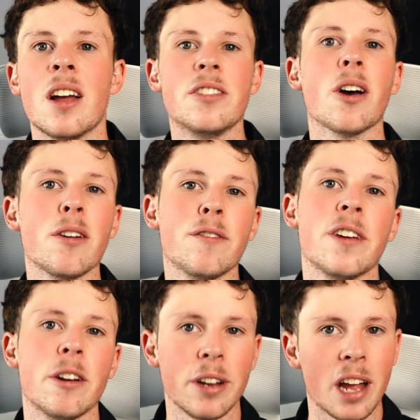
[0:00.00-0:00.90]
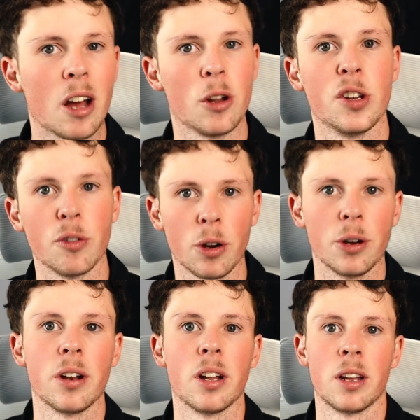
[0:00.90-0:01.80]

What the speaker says: done figuring out on your own.